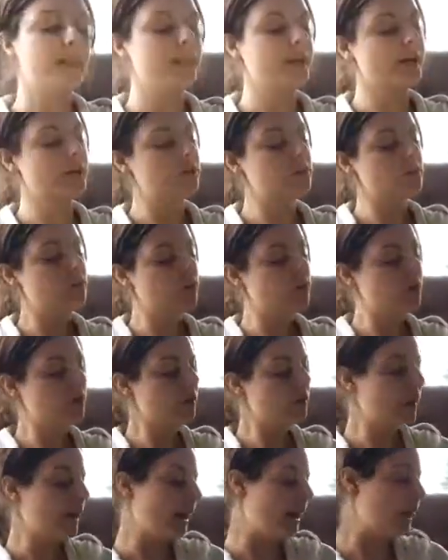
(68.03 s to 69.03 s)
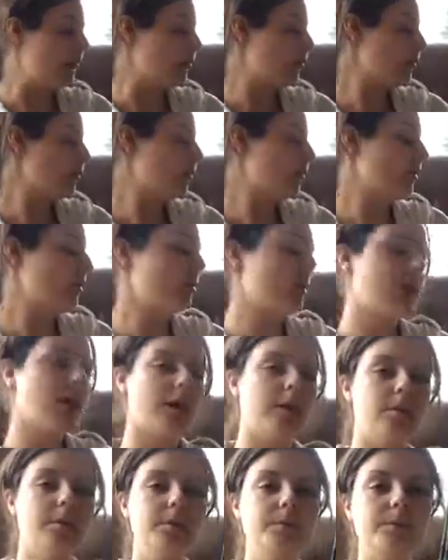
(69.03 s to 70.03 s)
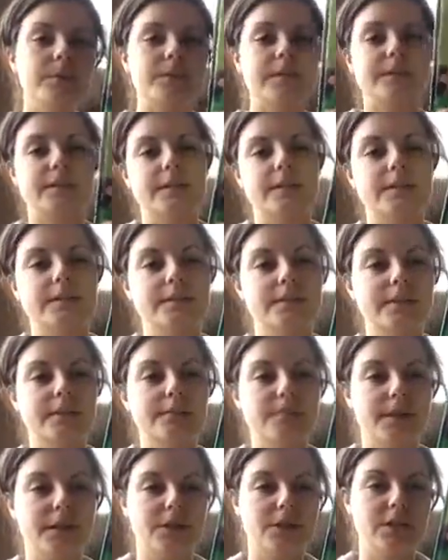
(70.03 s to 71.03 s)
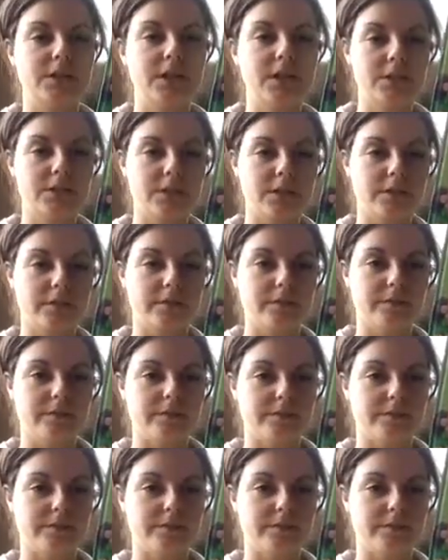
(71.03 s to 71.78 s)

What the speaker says: that all came from Karma Wilson's imagination.